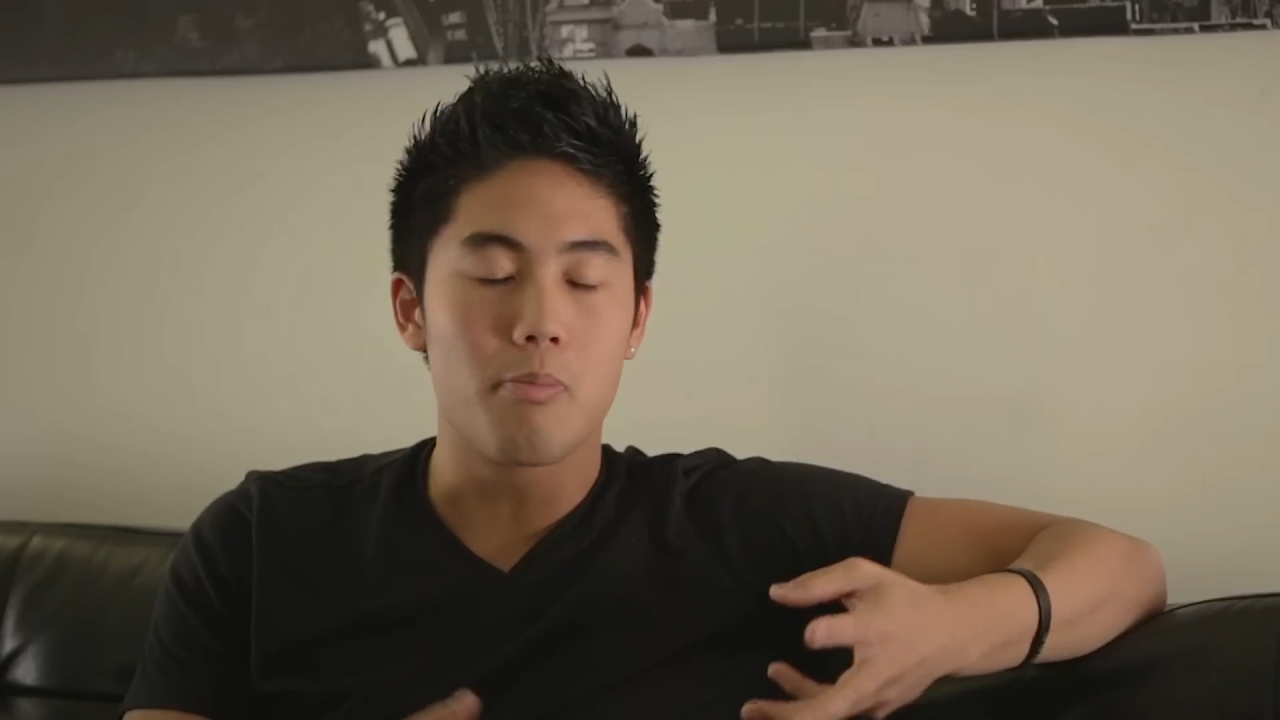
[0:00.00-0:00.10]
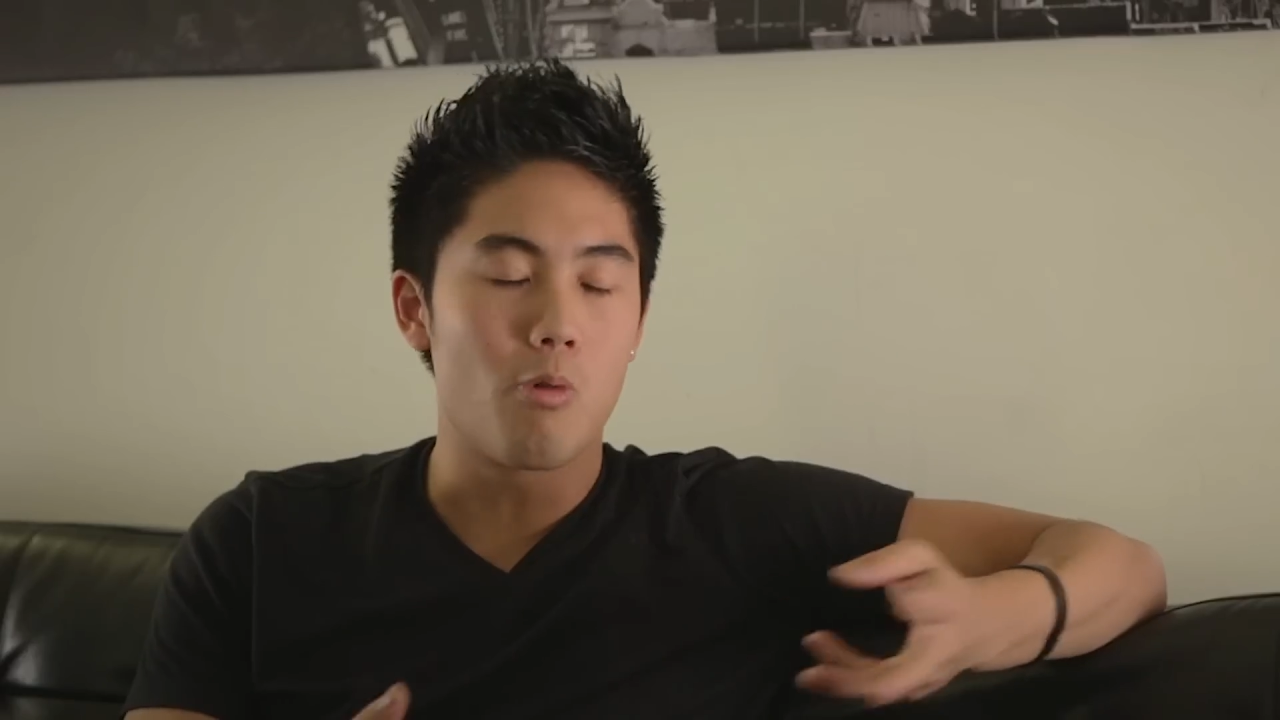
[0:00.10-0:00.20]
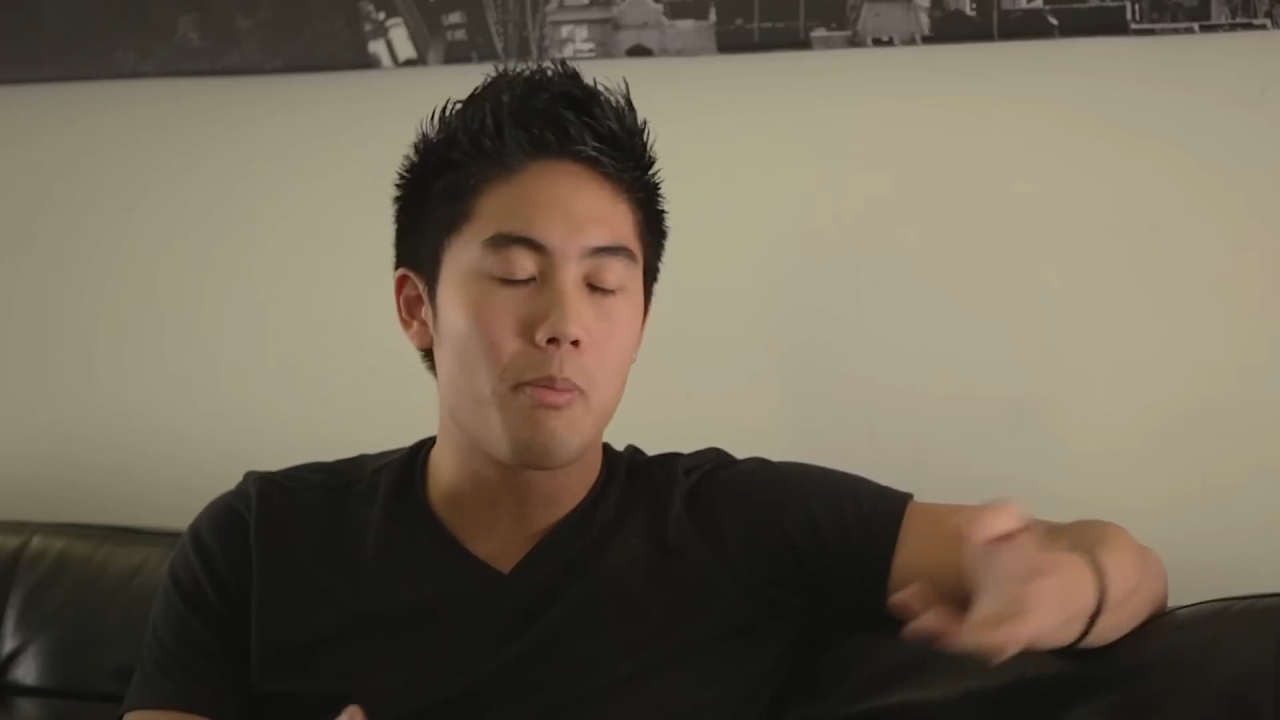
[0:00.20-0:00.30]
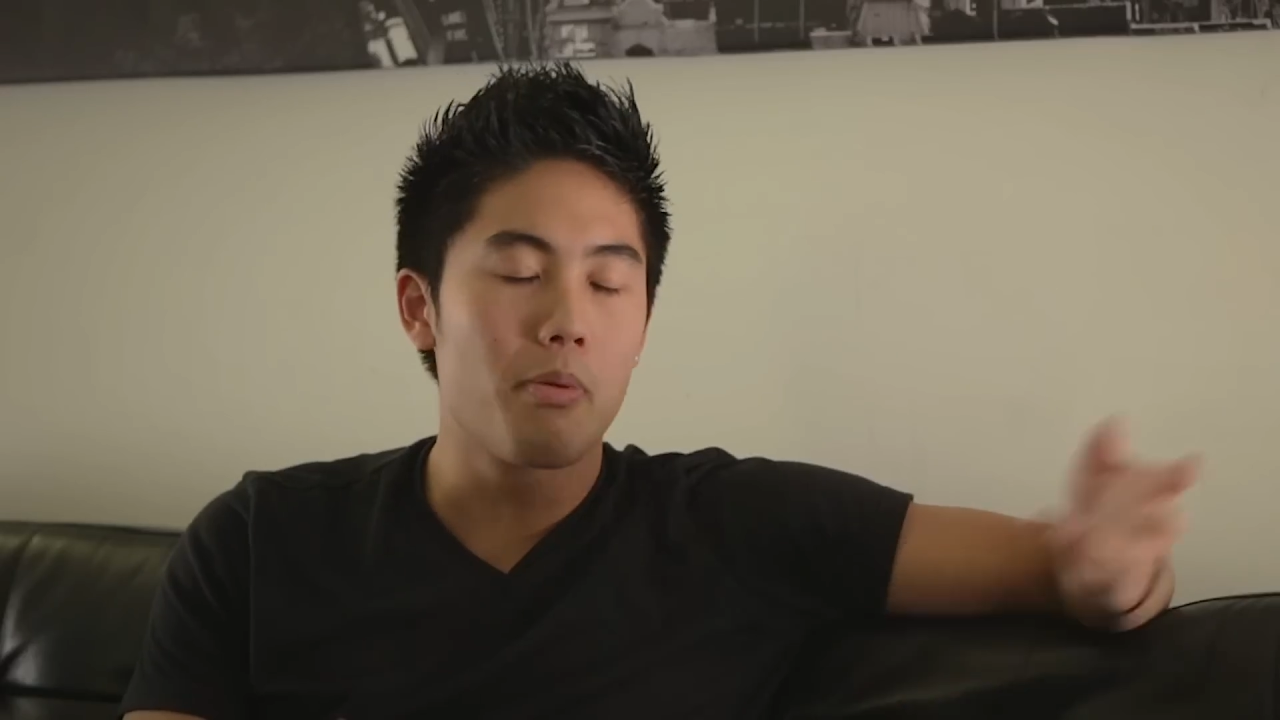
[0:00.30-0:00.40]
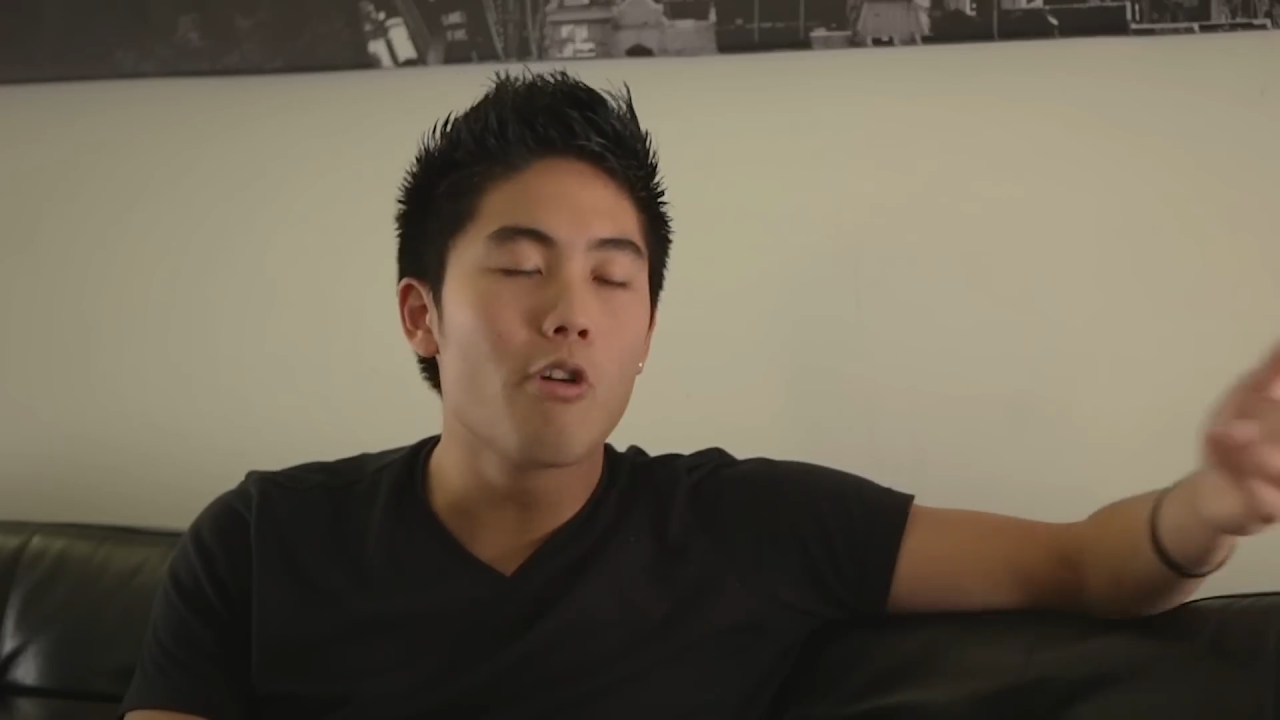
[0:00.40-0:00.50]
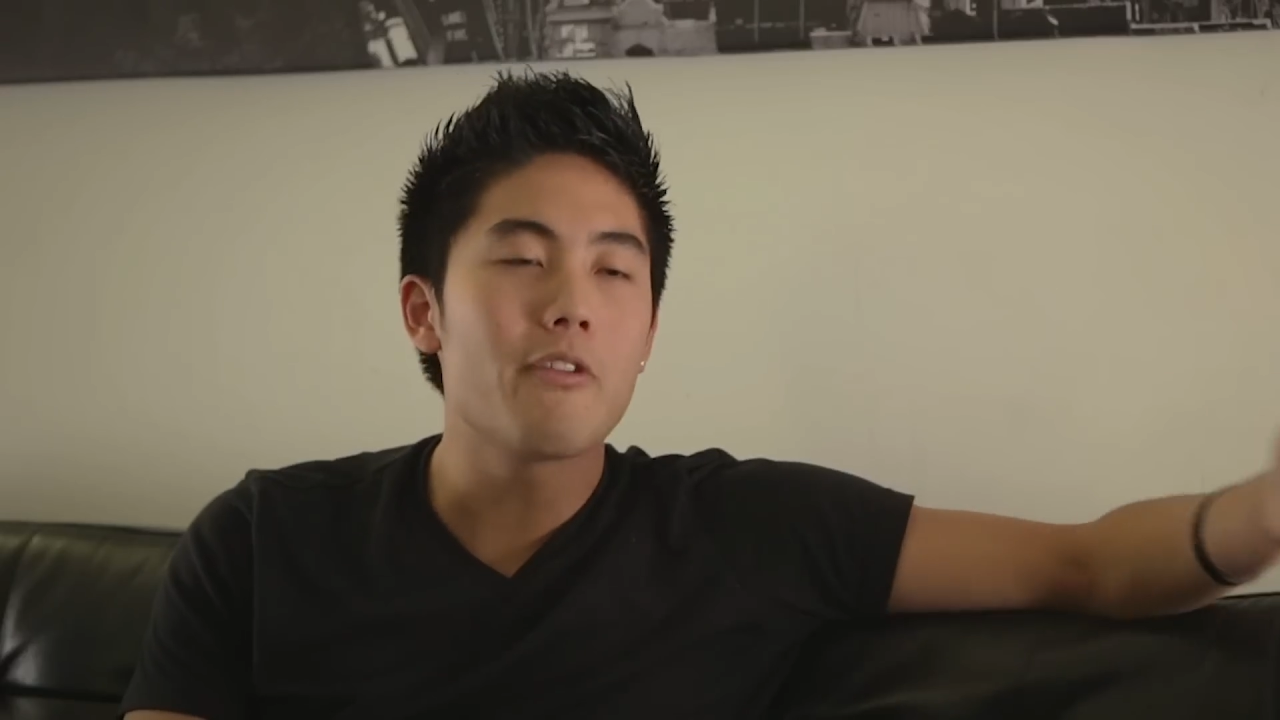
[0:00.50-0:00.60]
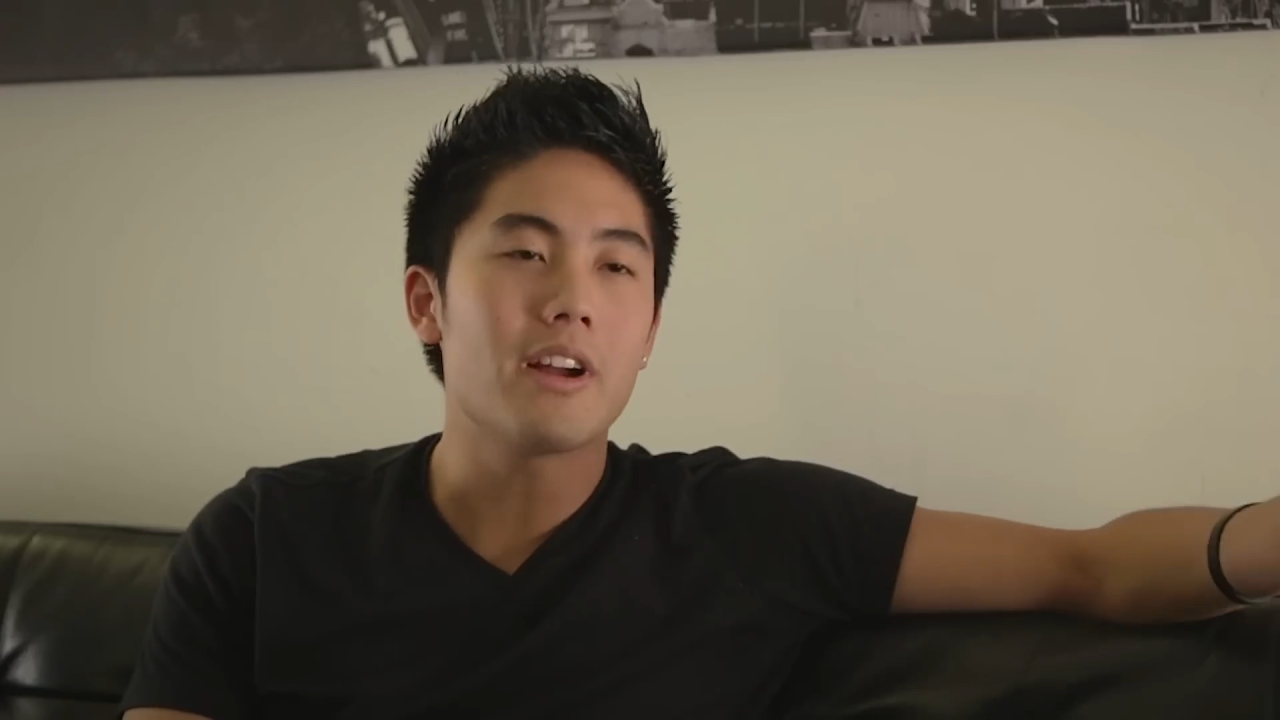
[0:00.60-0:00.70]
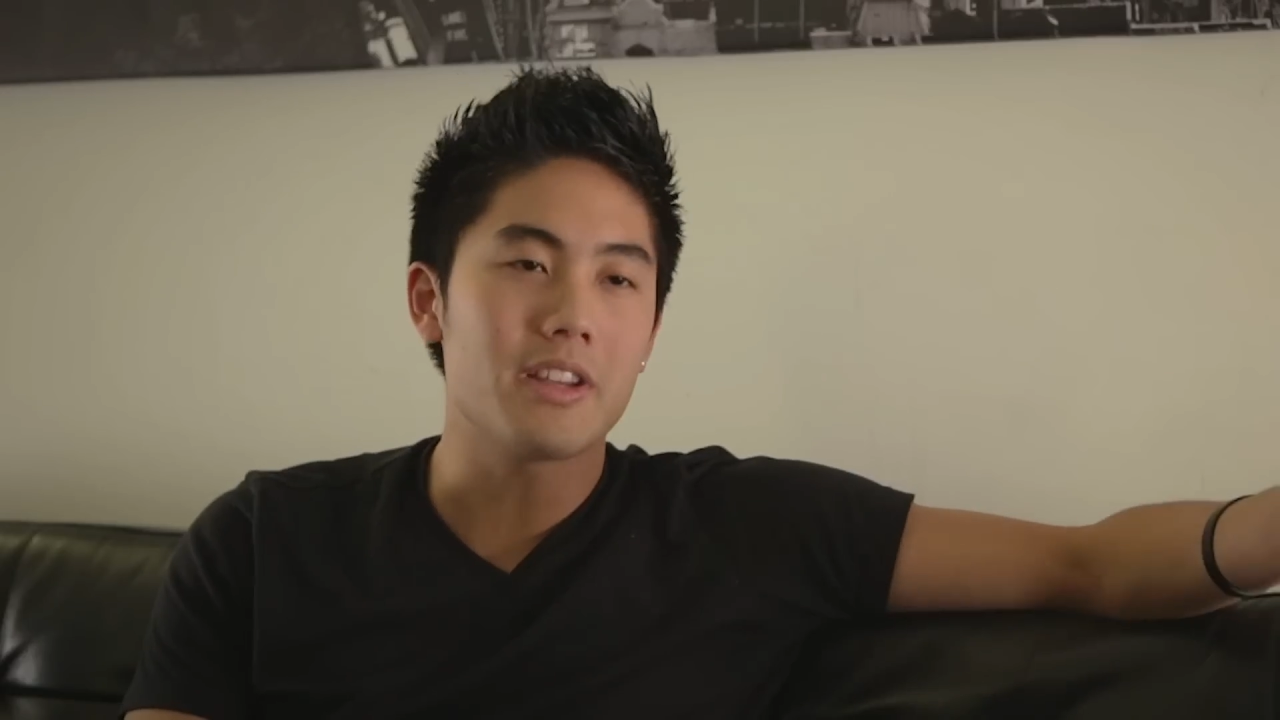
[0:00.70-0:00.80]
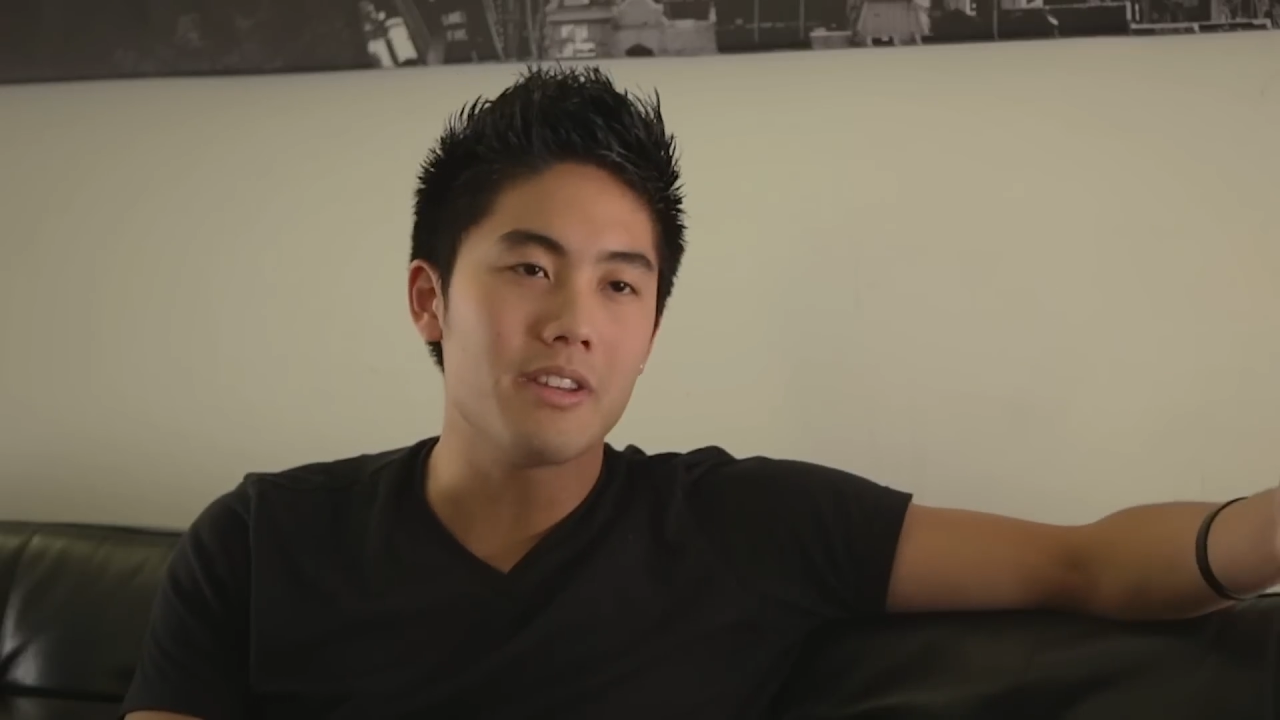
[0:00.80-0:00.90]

we're proving on